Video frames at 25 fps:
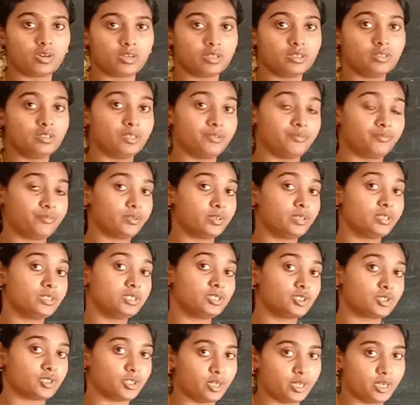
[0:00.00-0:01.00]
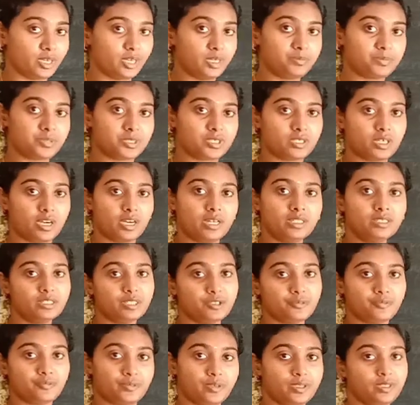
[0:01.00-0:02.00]
in different shapes and
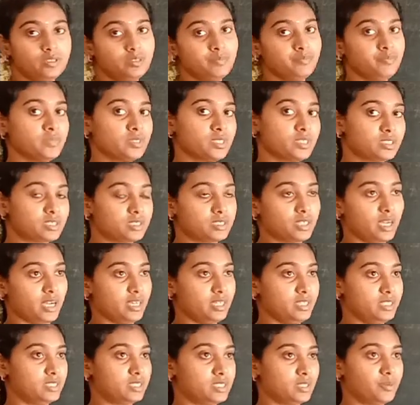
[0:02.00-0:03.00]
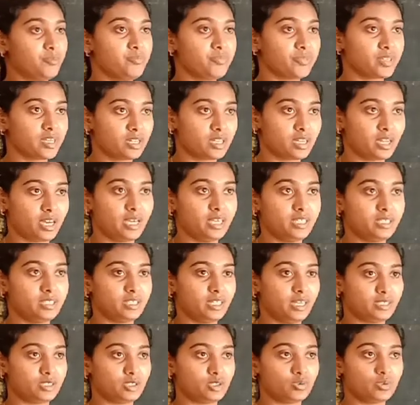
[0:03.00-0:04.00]
different size. Like
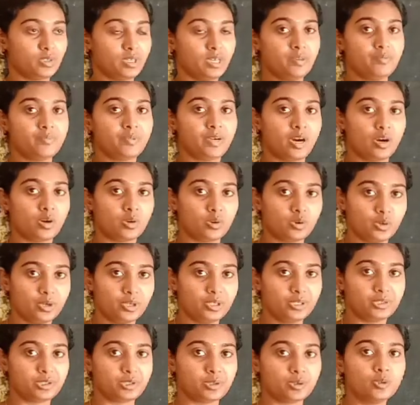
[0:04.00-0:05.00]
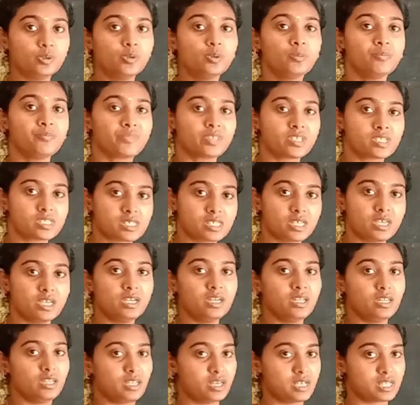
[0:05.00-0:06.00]
that, today we are going to
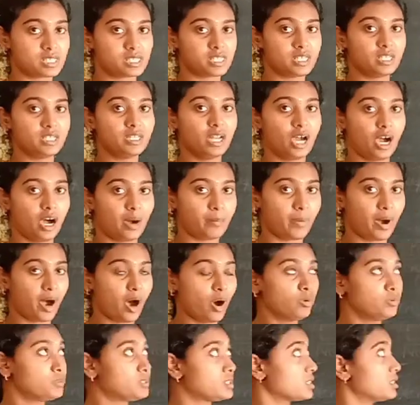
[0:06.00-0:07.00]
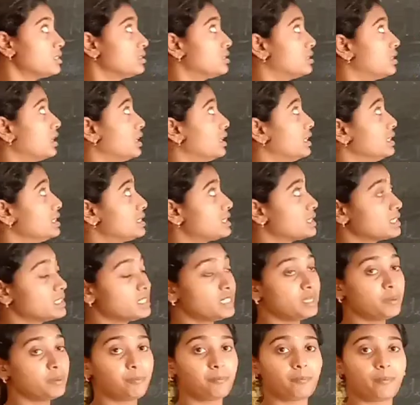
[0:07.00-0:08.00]
see lesson about the
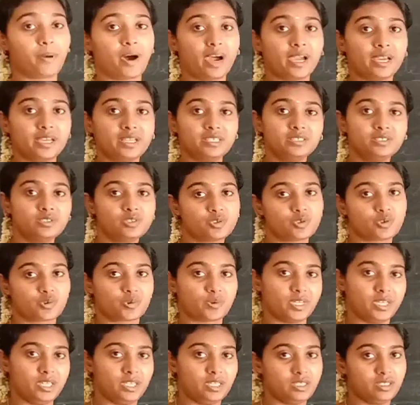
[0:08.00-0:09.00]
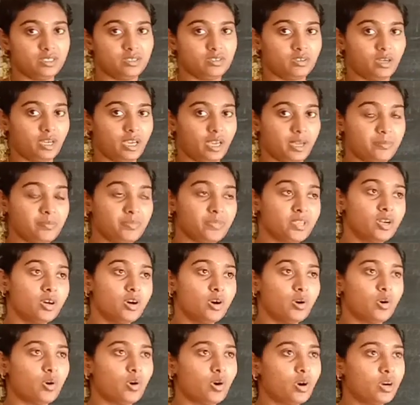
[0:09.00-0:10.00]
little pine tree. Okay,
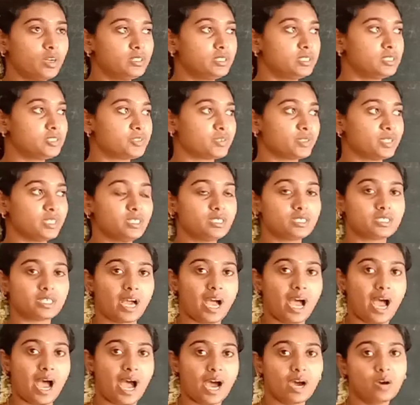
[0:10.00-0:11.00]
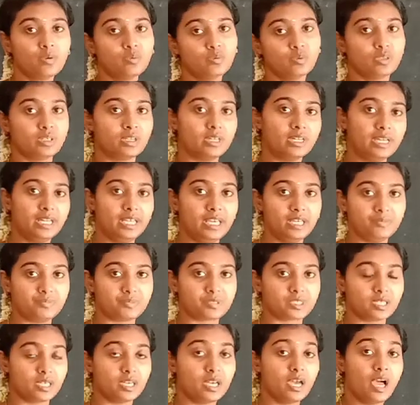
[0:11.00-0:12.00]
all the trees have
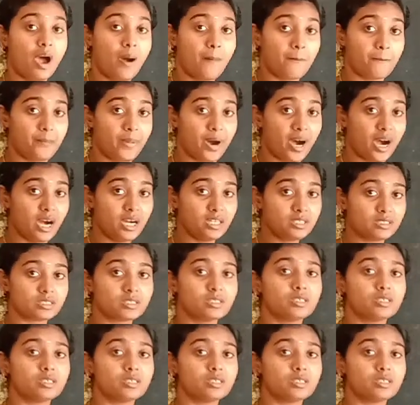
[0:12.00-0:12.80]
leaves, but